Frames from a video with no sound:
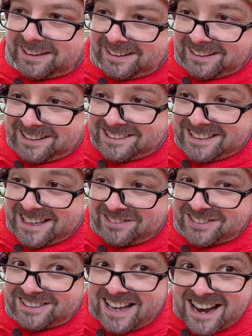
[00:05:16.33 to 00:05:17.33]
She
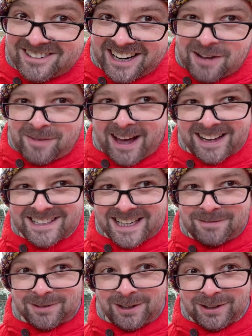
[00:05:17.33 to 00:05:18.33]
keeps staring up at it.
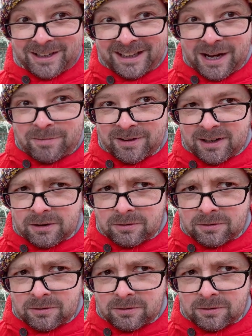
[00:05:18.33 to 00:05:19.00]
She keeps looking up at it.